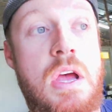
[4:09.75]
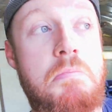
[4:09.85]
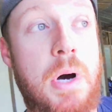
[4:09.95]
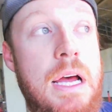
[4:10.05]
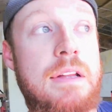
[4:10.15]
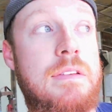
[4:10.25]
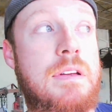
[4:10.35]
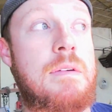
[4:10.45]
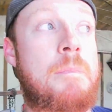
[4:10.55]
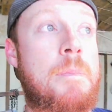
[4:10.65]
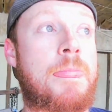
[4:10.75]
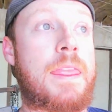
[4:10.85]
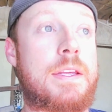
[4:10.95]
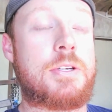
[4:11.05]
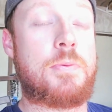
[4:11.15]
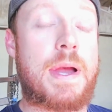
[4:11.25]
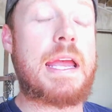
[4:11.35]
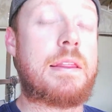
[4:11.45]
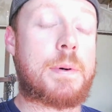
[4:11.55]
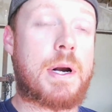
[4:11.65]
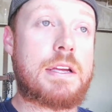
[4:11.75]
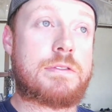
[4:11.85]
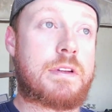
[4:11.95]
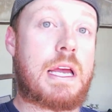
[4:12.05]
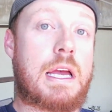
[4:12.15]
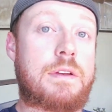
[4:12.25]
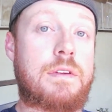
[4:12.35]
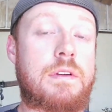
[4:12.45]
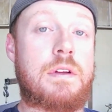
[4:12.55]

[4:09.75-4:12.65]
But you pay the price for that.